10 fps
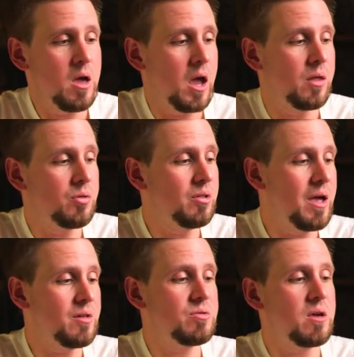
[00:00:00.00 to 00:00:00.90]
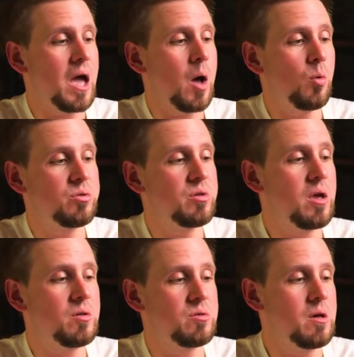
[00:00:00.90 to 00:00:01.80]
And the last thing I will say
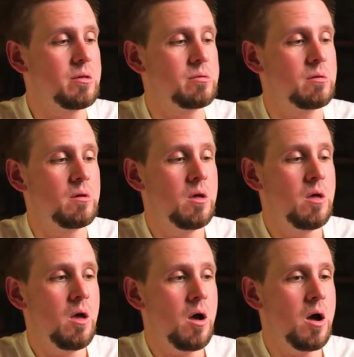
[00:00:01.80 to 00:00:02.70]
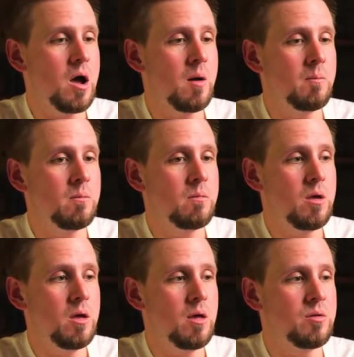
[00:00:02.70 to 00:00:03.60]
is this, um,
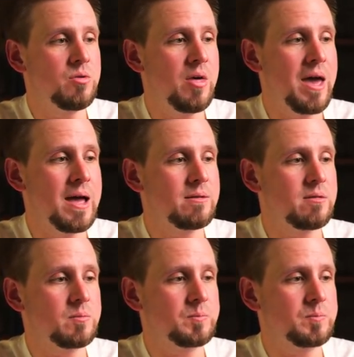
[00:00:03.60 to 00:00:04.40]
is that